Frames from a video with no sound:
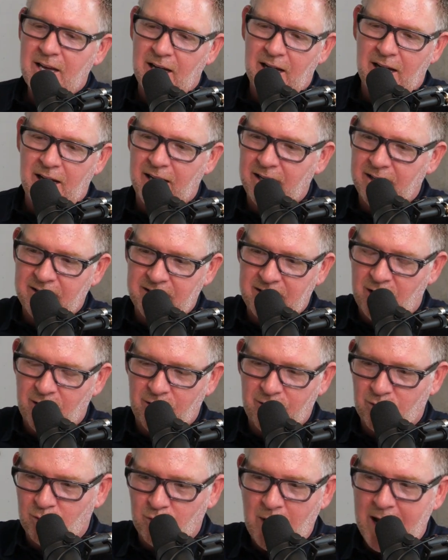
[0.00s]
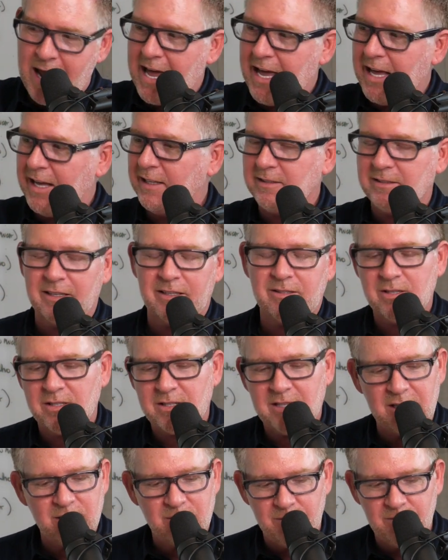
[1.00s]
uh, you know the Rands, like
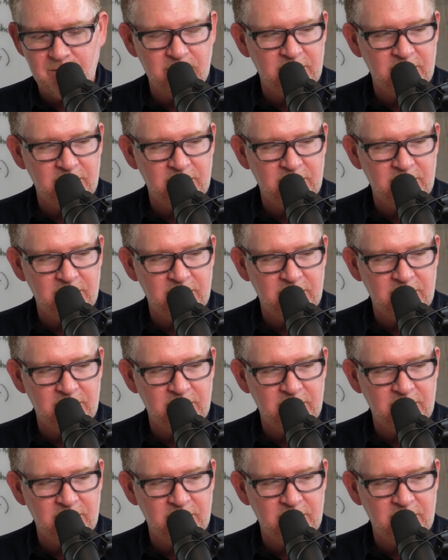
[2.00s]
just these